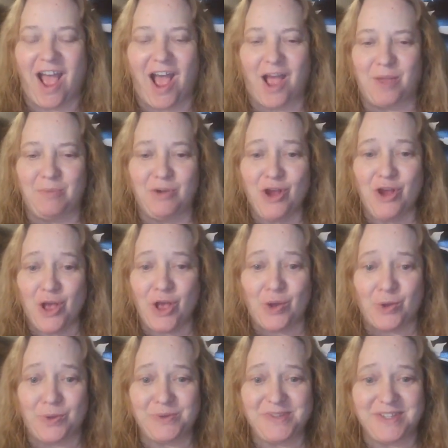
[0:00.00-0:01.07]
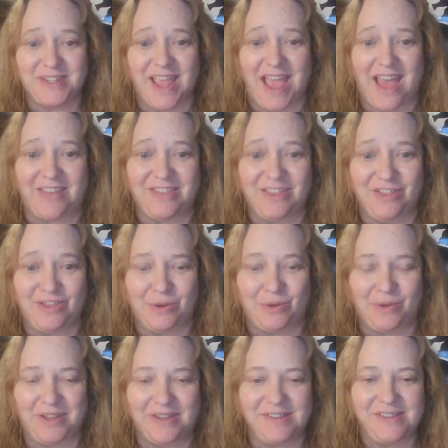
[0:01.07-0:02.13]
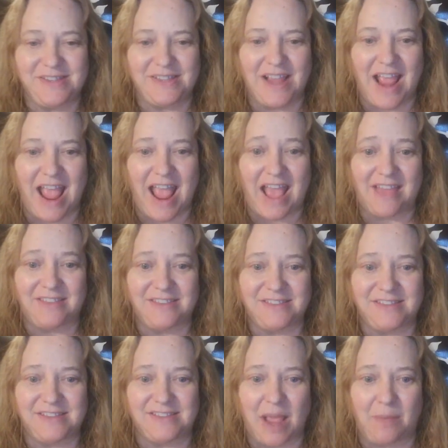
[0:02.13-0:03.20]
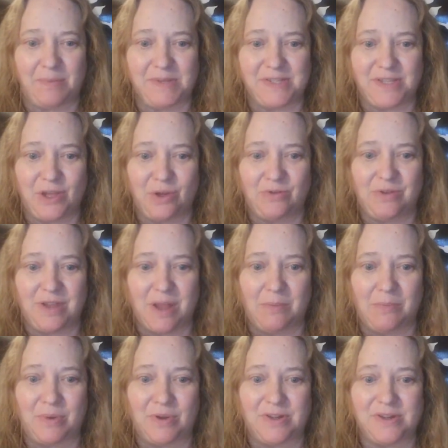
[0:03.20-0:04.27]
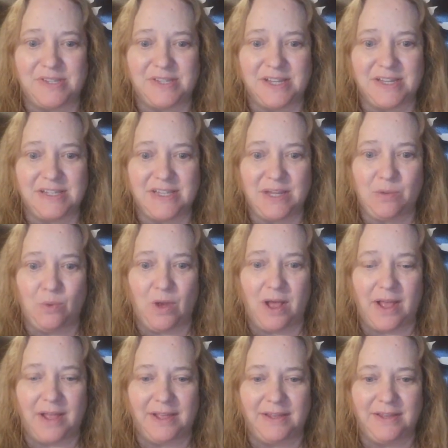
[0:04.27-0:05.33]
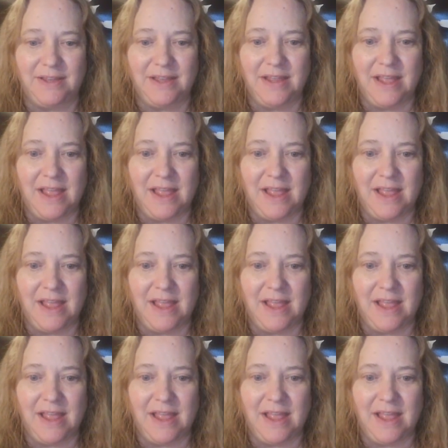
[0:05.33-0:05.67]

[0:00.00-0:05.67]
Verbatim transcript: I'm your host, Kathy Lewis, and this is episode number 61.